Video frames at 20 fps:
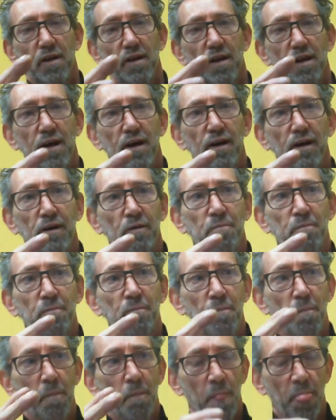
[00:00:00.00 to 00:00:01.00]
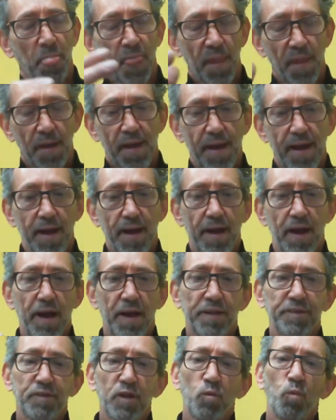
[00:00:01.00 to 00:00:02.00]
um,
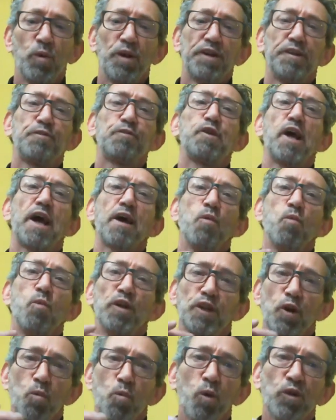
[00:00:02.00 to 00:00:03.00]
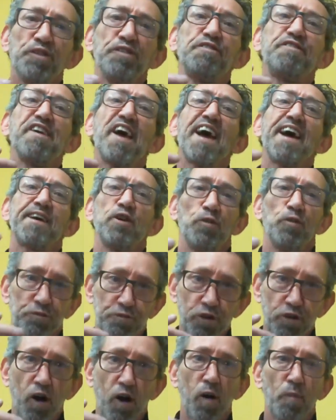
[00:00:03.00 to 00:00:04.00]
and with a wooden deck on
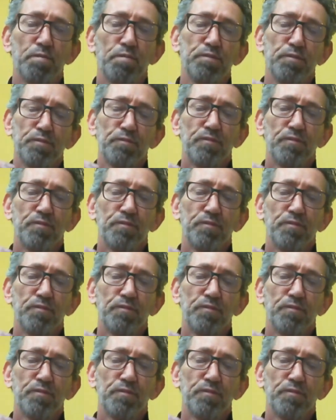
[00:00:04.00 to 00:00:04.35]
top.